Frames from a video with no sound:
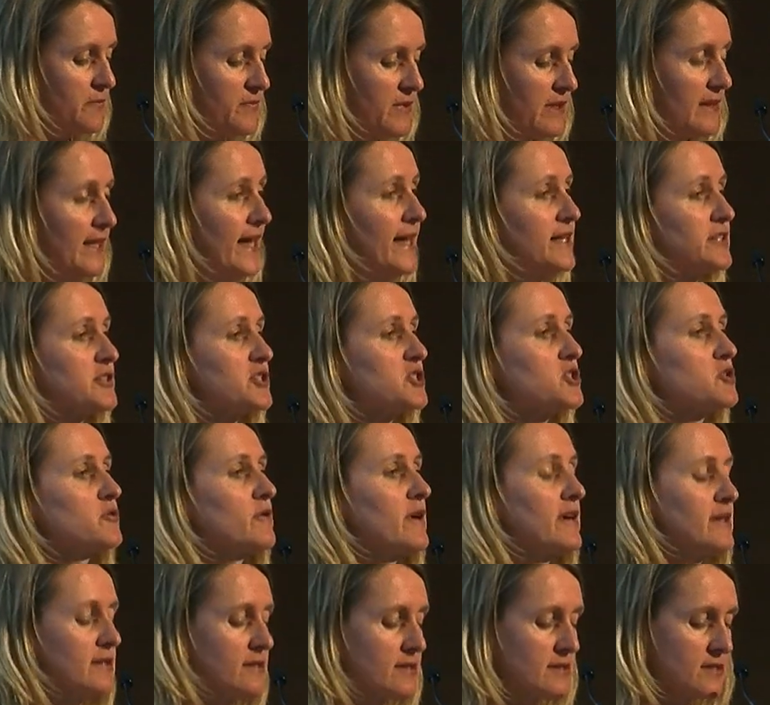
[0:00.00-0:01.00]
the latest
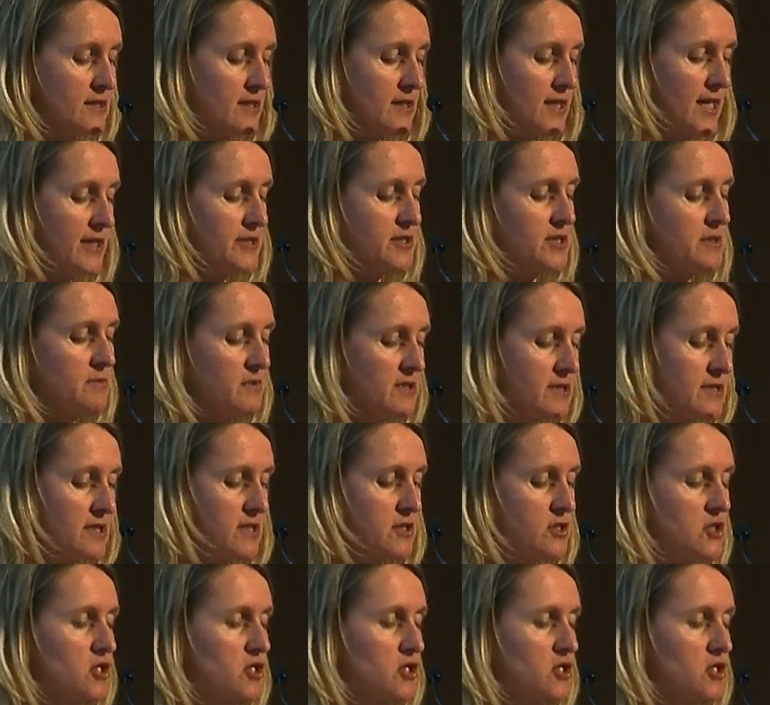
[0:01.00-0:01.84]
trends to customers in